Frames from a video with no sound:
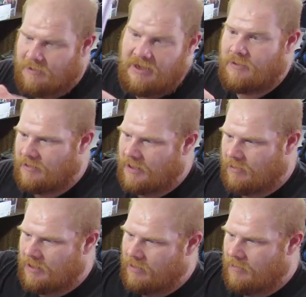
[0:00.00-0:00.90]
I don't have to remanage
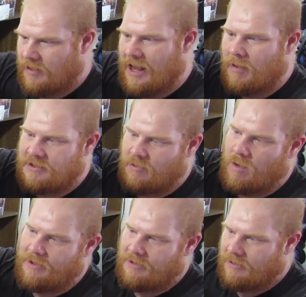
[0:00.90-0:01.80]
or whatever. But yeah, I'll probably just do
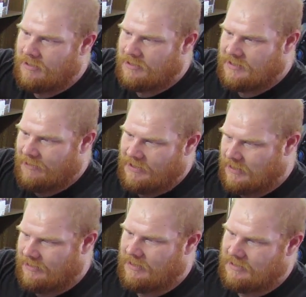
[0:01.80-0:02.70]
one sideways
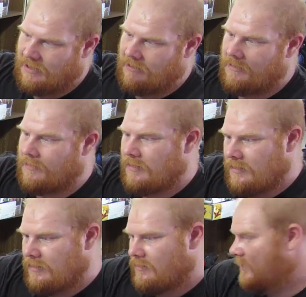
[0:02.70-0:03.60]
length of this again.
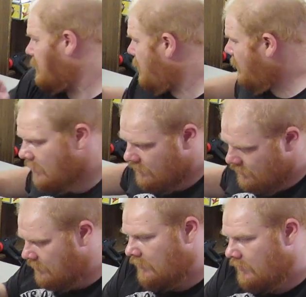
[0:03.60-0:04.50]
So we'll just go here,
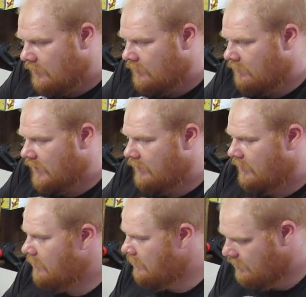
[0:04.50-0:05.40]
mark it,
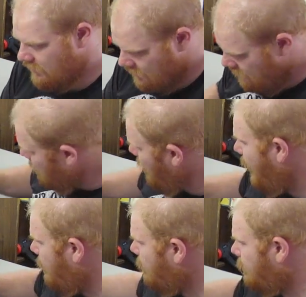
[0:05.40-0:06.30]
cut
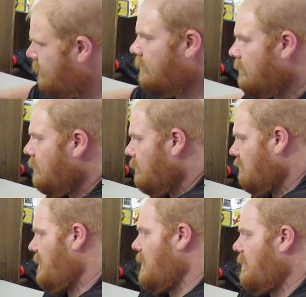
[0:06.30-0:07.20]
it.
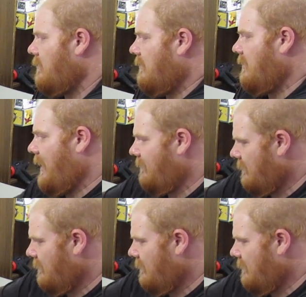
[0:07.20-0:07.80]
Oh god.